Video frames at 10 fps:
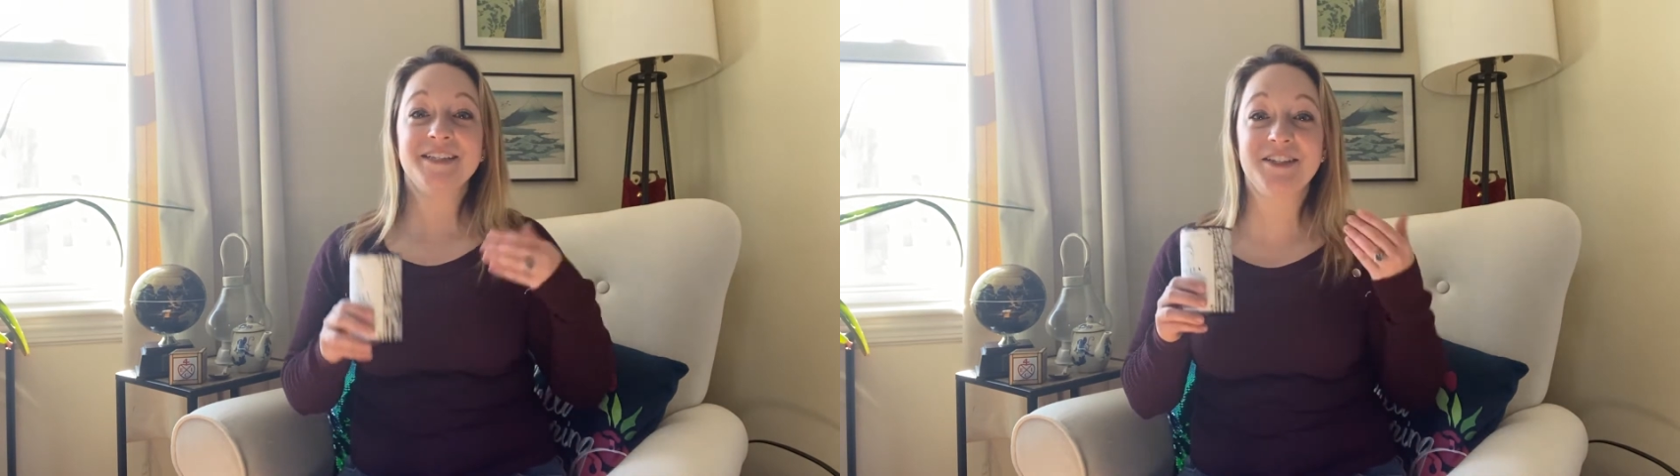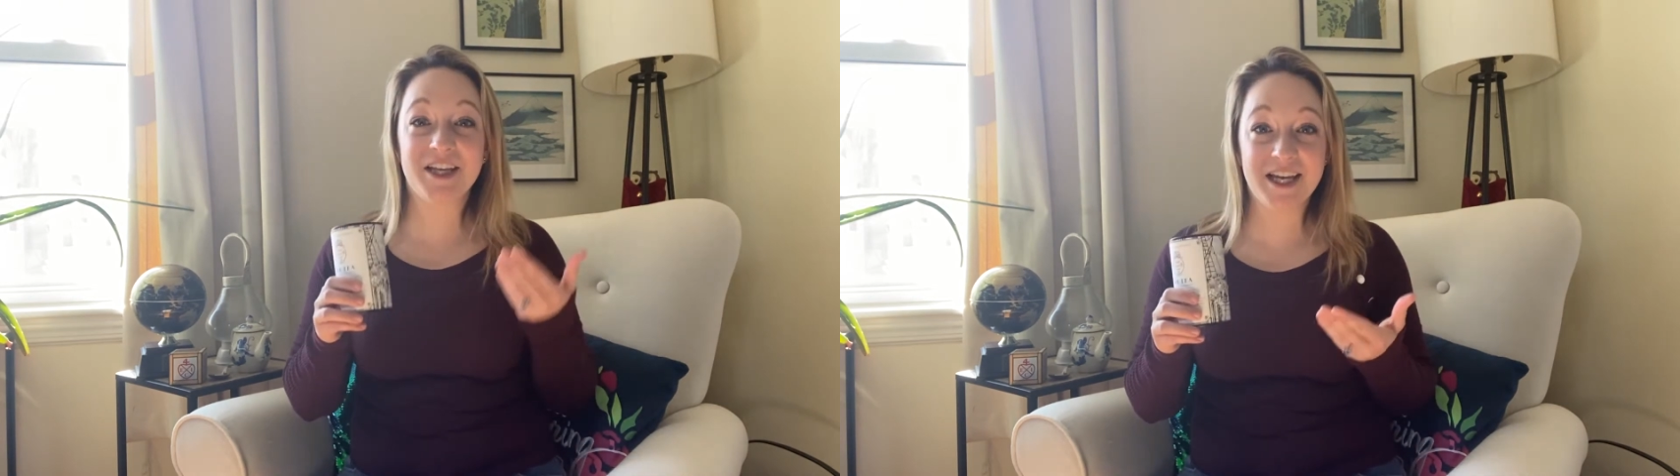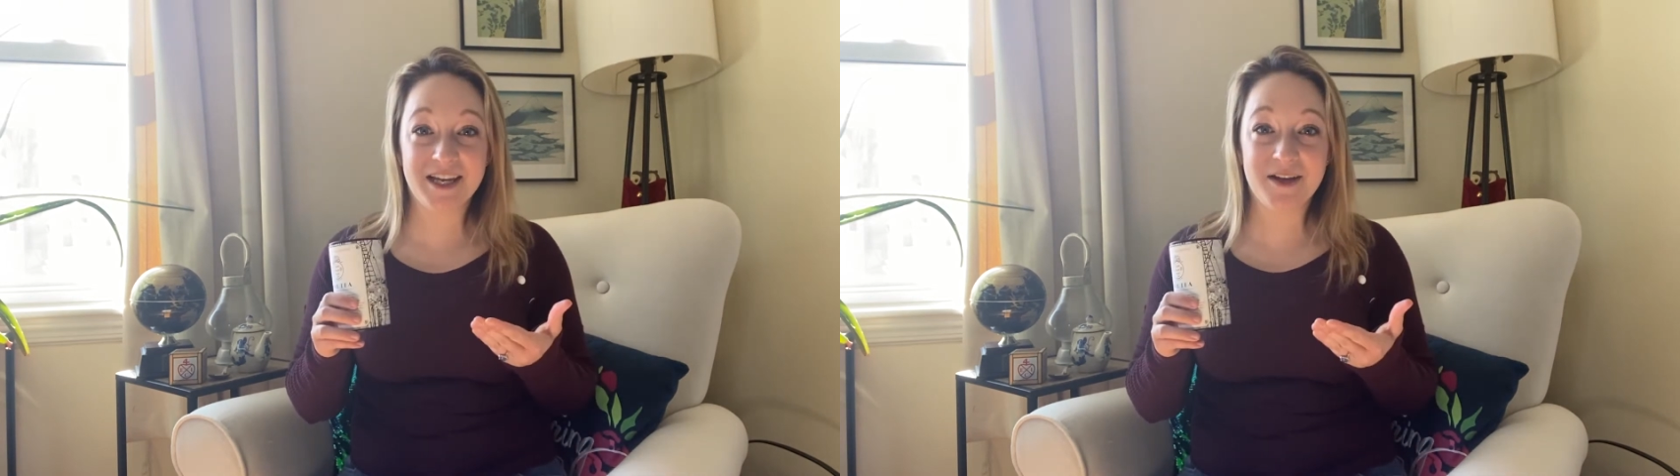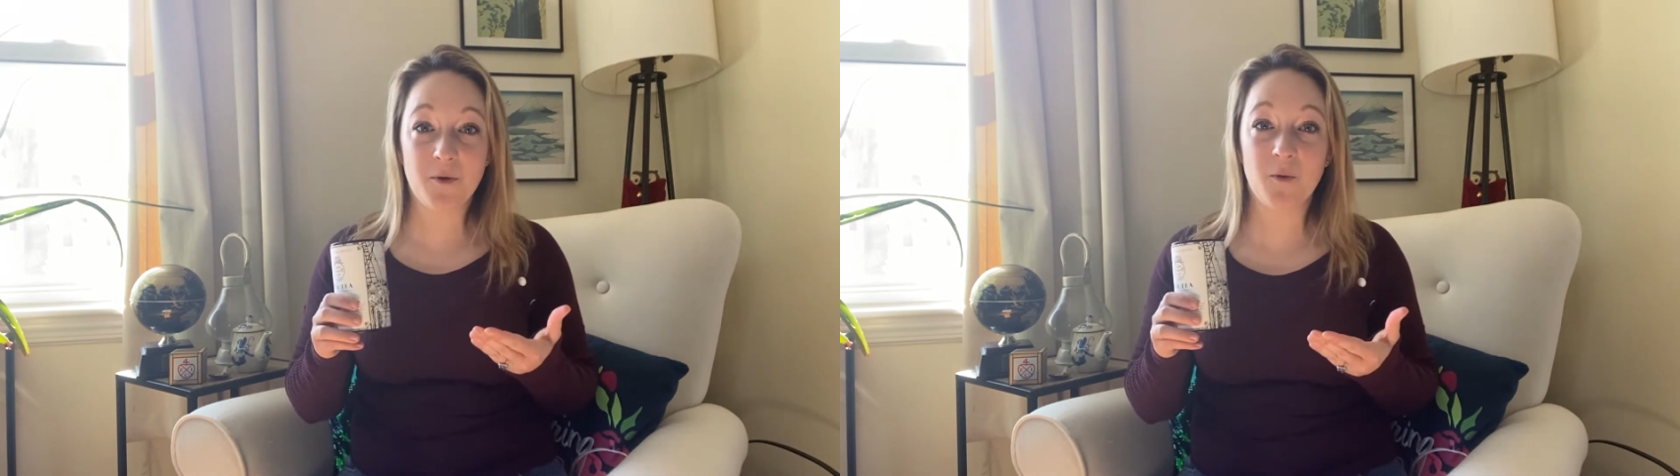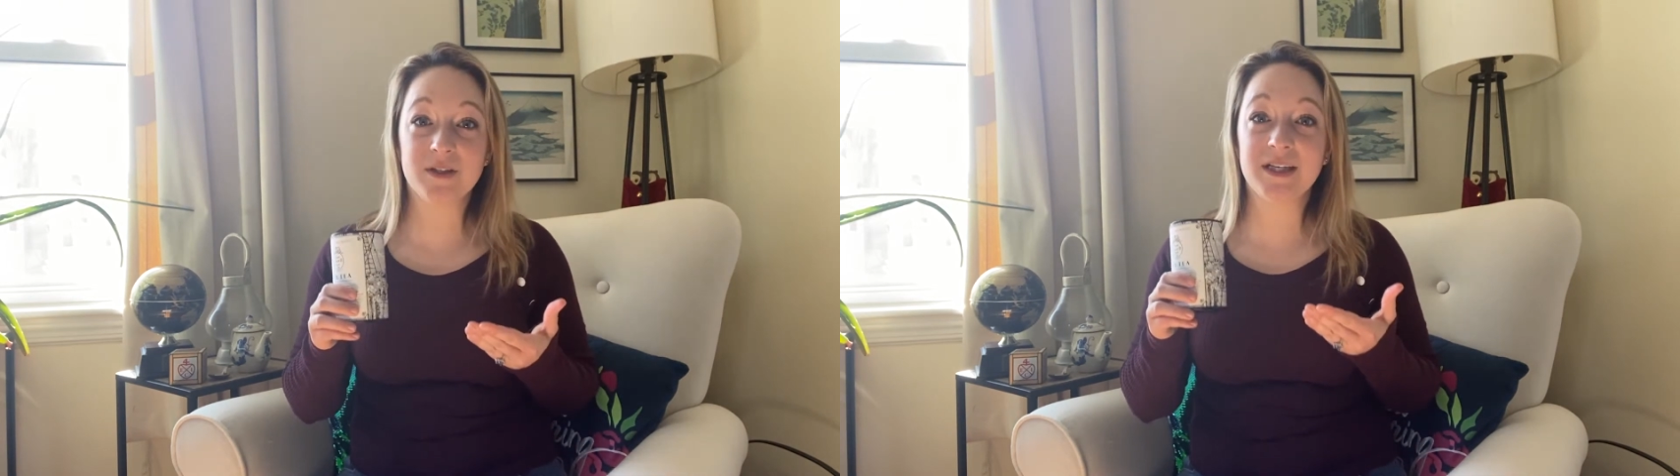Tea
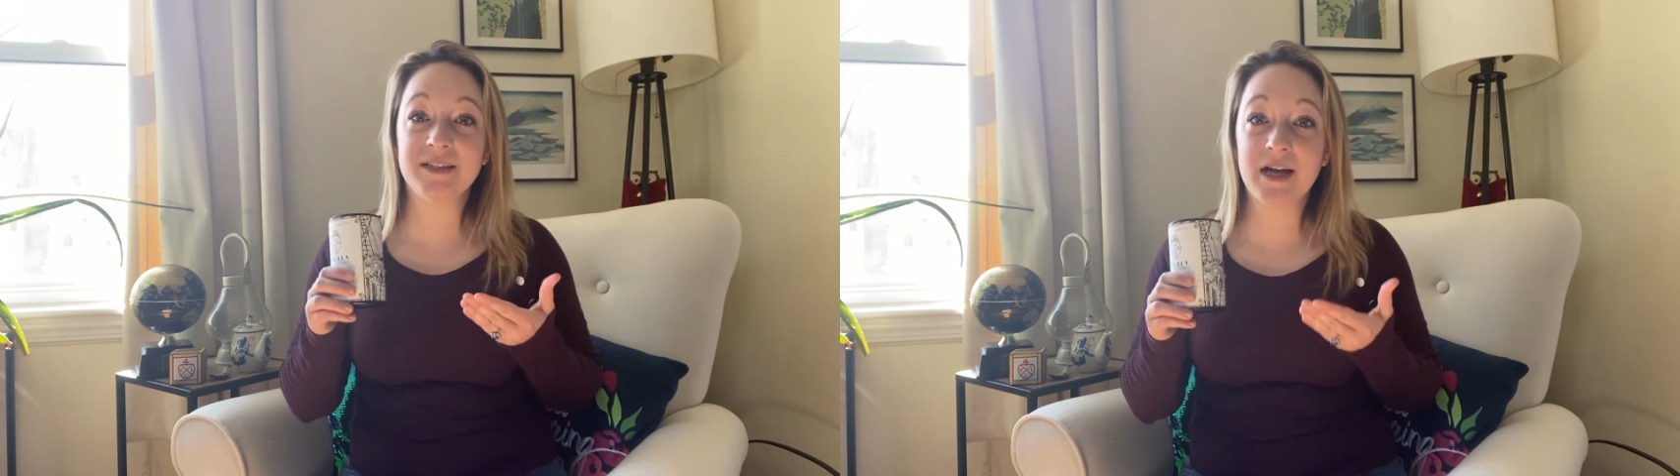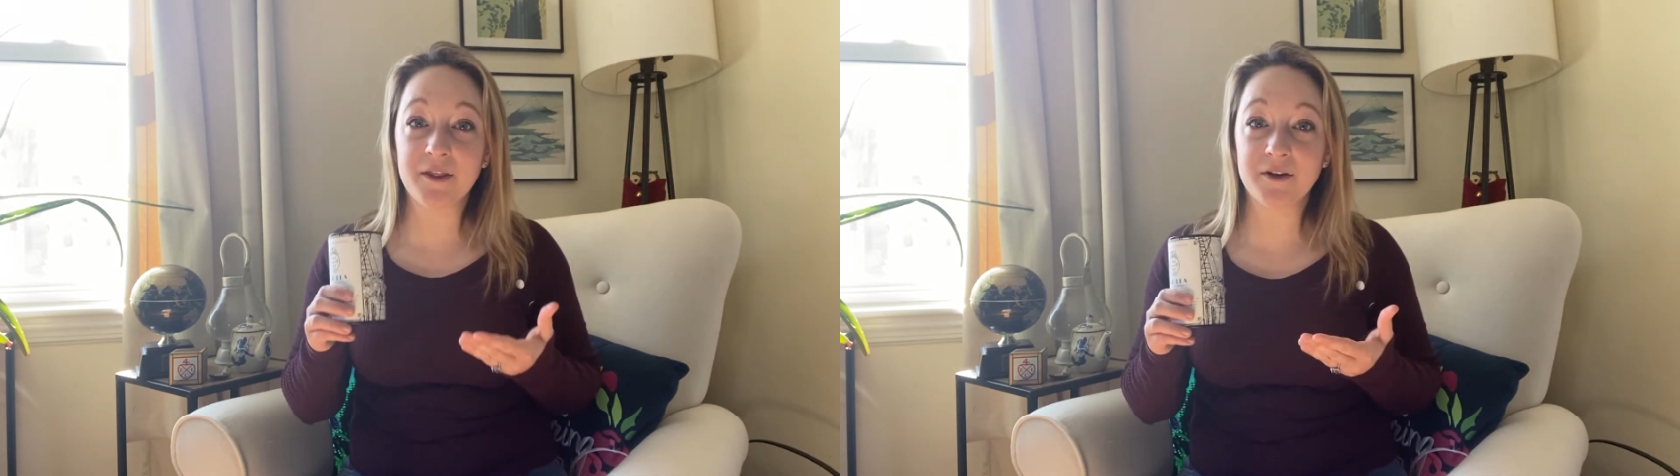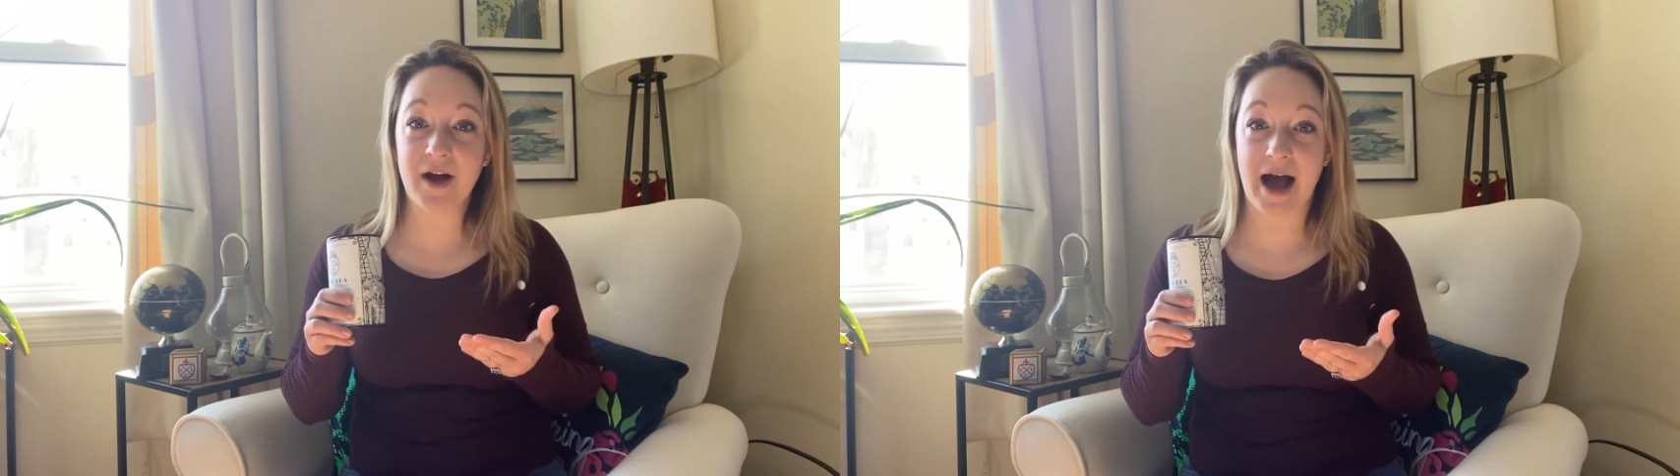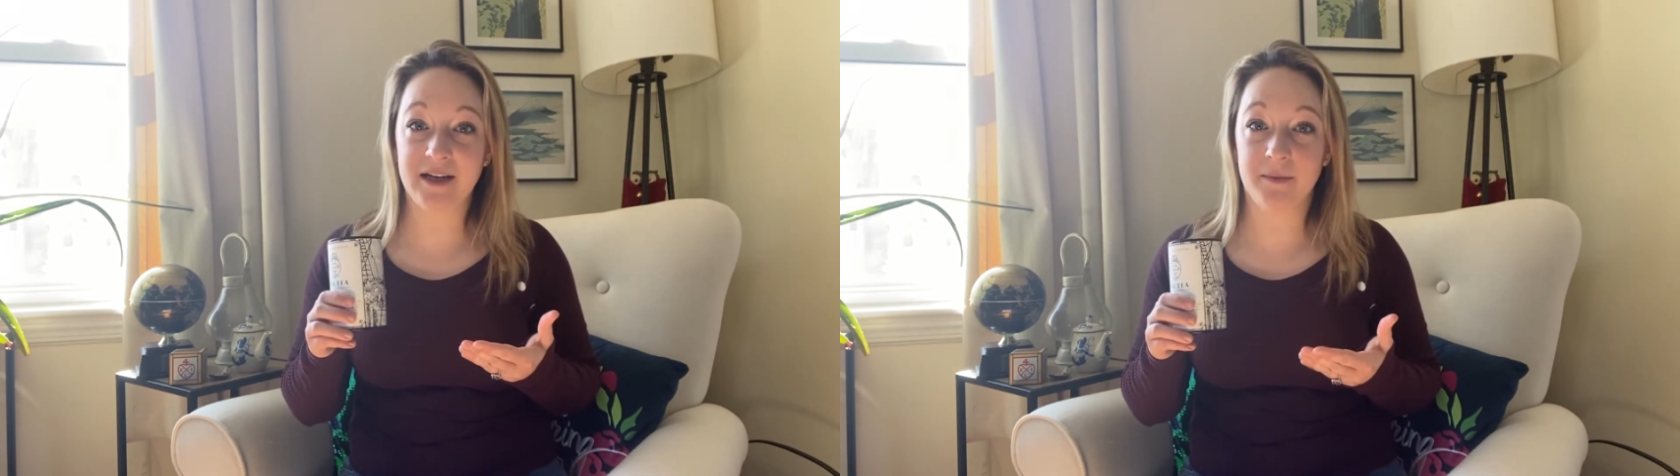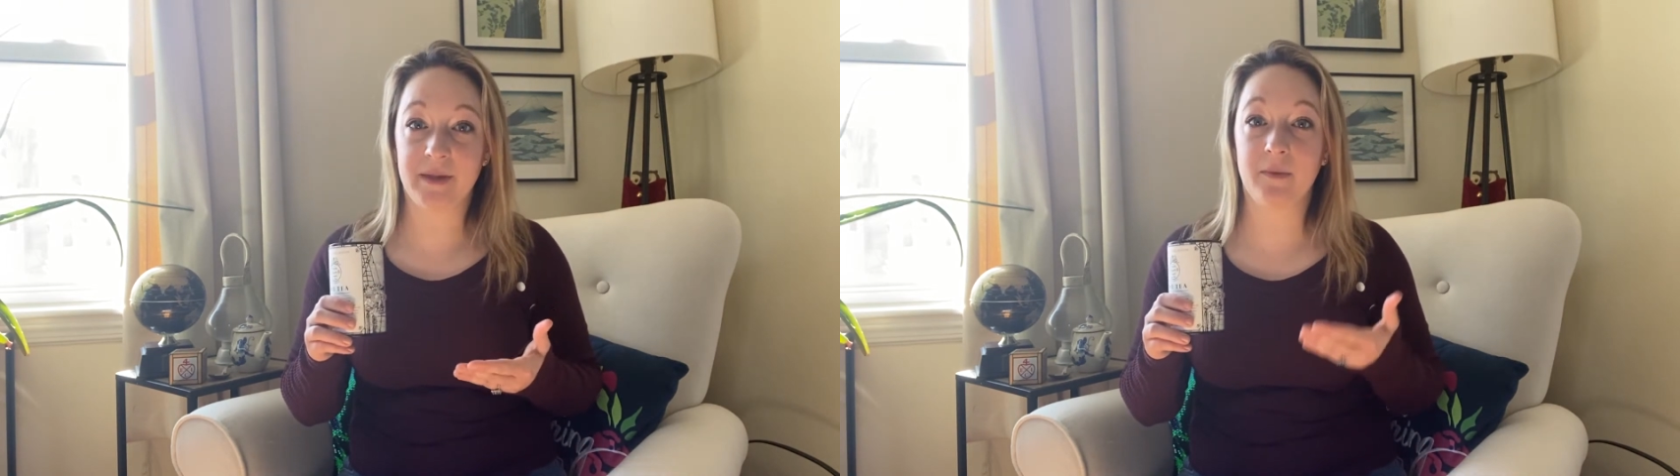was another
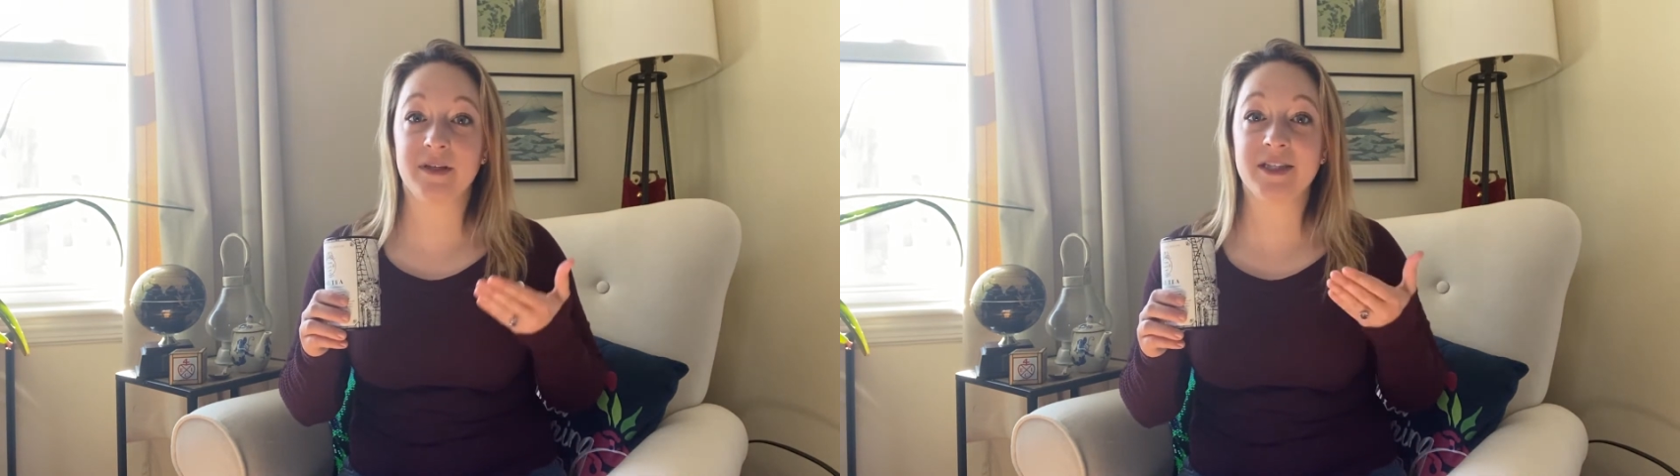item that was